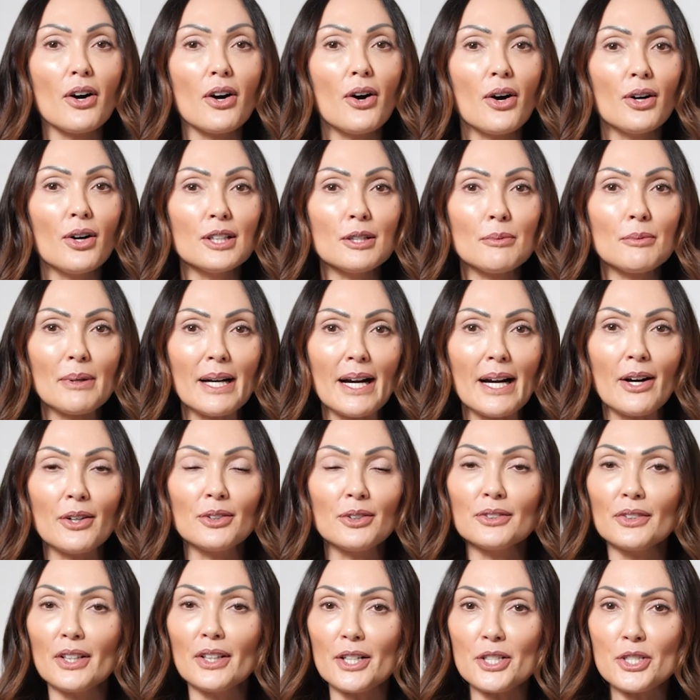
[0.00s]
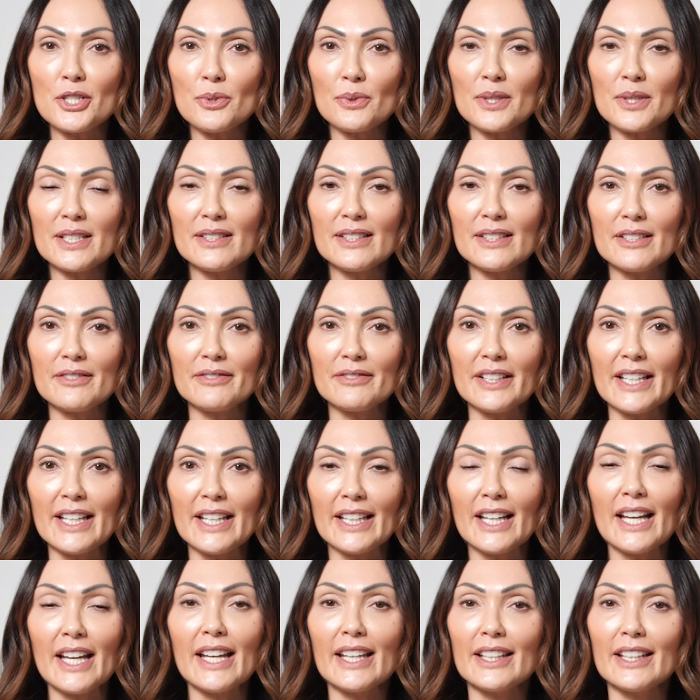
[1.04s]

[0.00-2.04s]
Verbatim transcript: all about luxury living